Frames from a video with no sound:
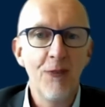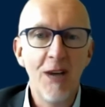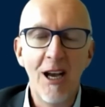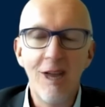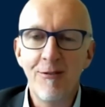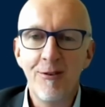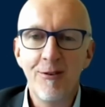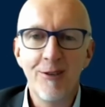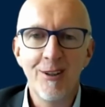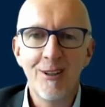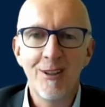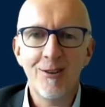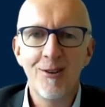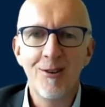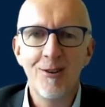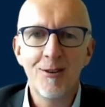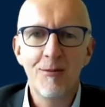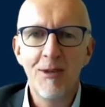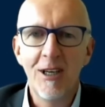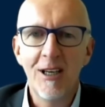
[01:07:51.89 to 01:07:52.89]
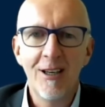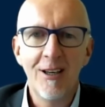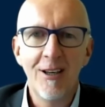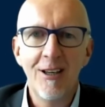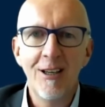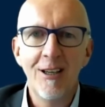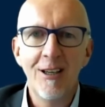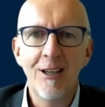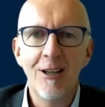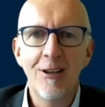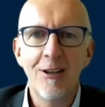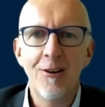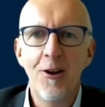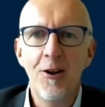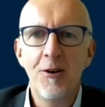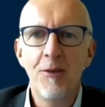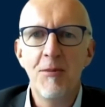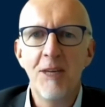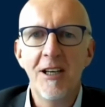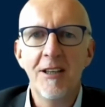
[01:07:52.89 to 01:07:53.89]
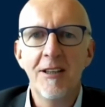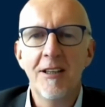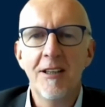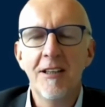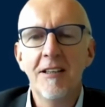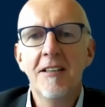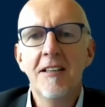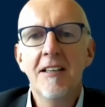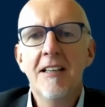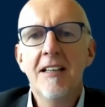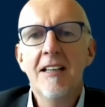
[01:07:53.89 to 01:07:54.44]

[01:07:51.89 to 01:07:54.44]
We haven't really talked about a lot about that.